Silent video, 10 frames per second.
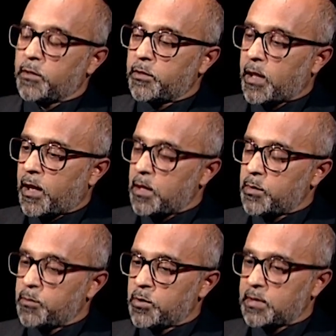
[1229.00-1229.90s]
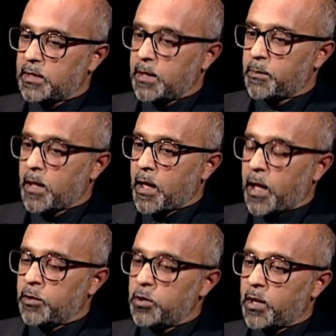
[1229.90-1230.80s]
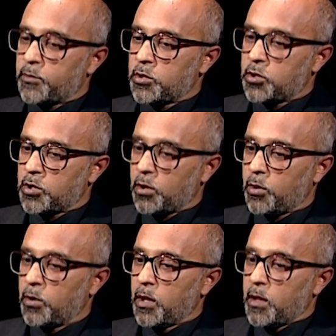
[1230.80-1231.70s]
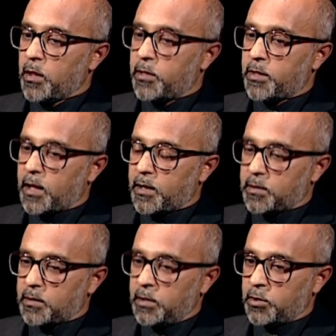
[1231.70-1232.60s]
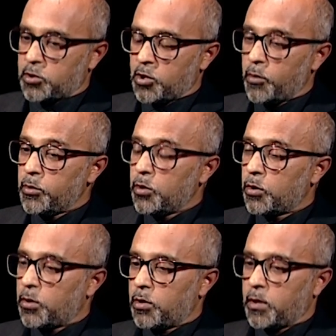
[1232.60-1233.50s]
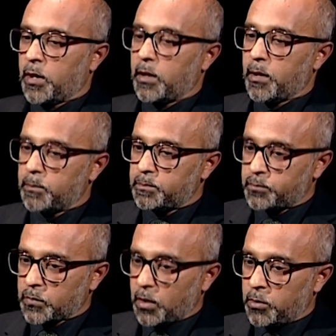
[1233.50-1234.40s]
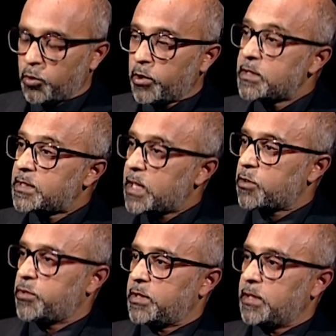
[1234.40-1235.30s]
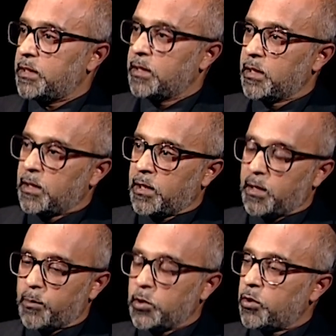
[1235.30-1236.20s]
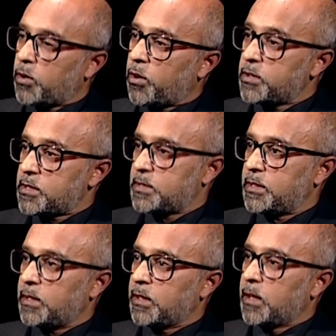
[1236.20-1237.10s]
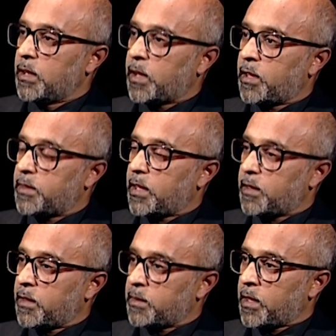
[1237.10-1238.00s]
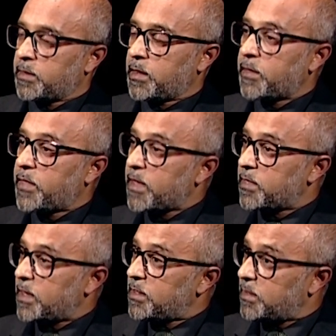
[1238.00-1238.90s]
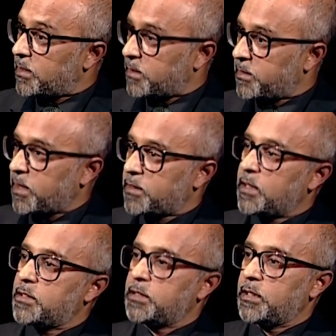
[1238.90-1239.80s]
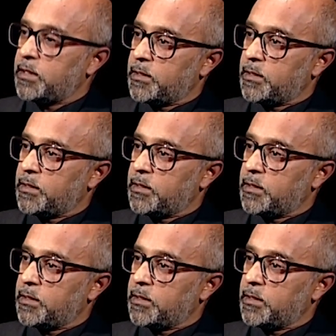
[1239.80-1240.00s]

of that I'm a Muslim and you have to show that, you know, show your, um, your integrity, um, your honesty and that, and, and, and that they that And again, you